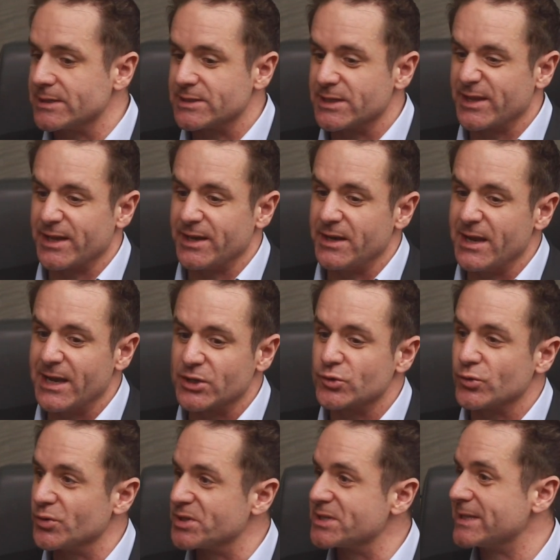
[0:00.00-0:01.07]
So their
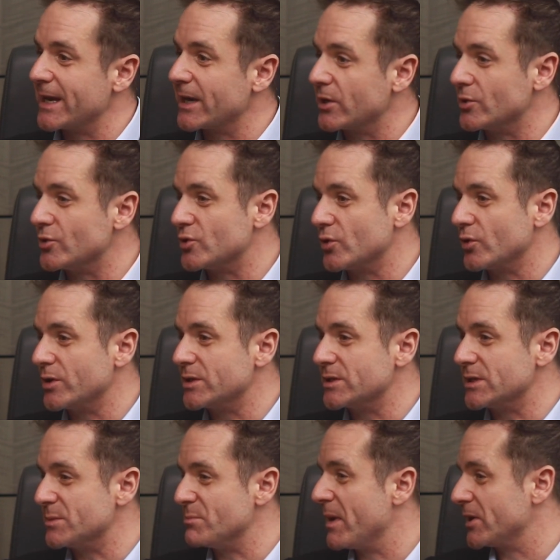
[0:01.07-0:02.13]
natural second choice
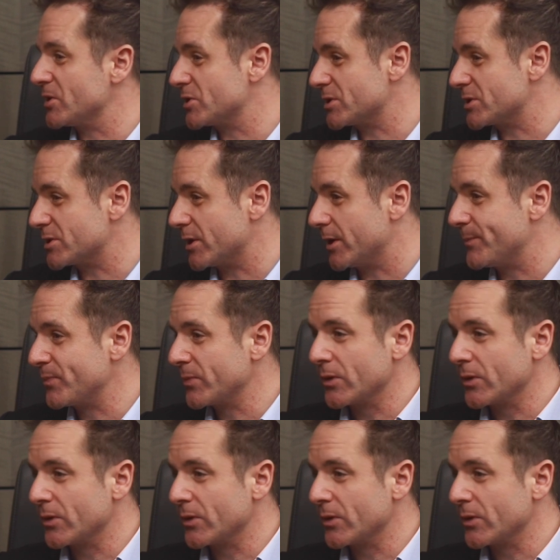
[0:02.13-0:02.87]
is Manchester.